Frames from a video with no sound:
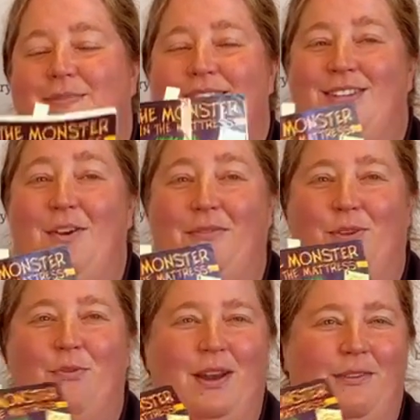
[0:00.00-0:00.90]
So if
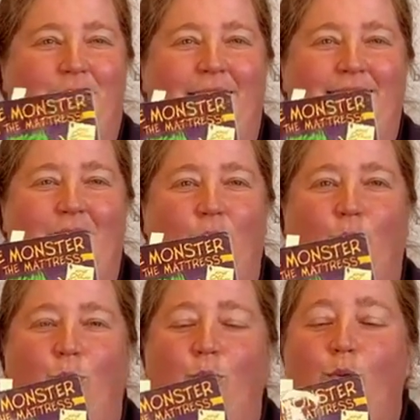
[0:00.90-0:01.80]
you want to find out
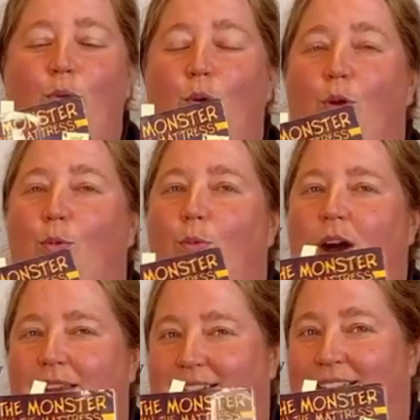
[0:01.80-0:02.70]
who or
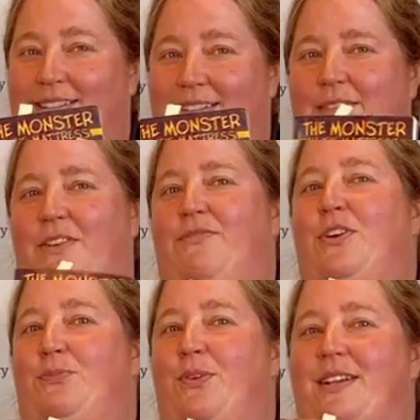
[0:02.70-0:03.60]
what is leaving
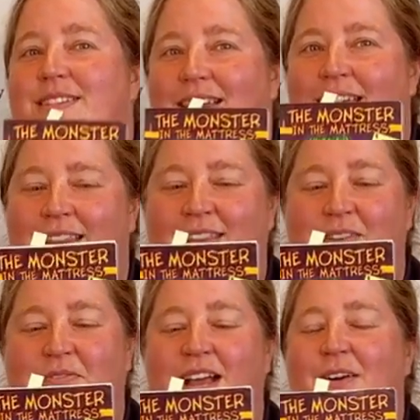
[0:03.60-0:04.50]
footprints in the
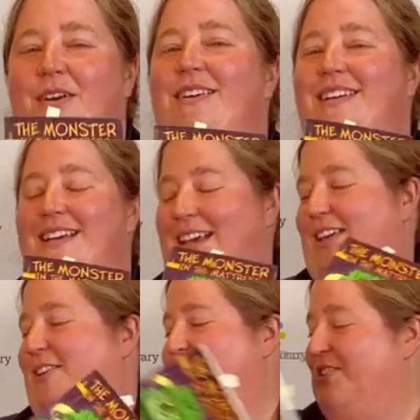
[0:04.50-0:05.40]
flour,
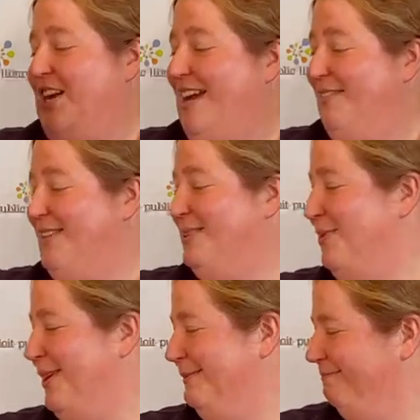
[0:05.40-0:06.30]
you check out this book.